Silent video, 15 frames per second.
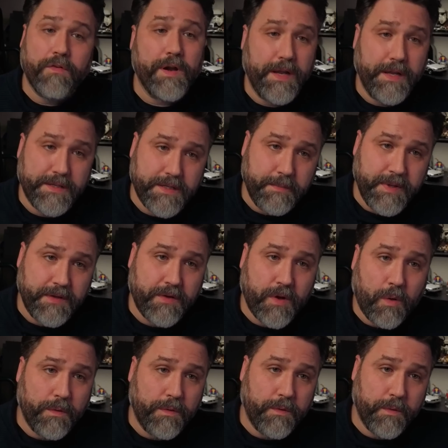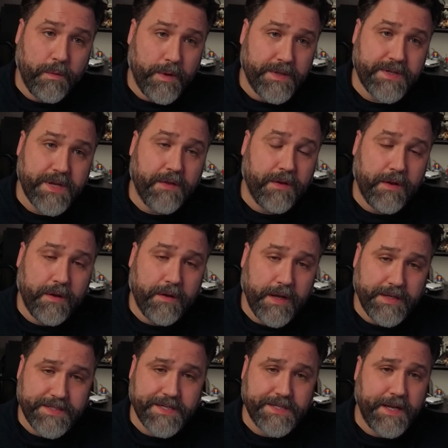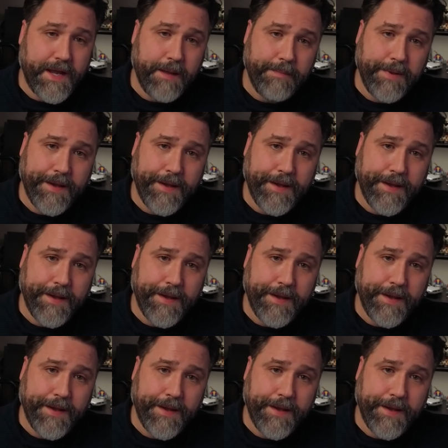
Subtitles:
it needs to be told through its other existing API.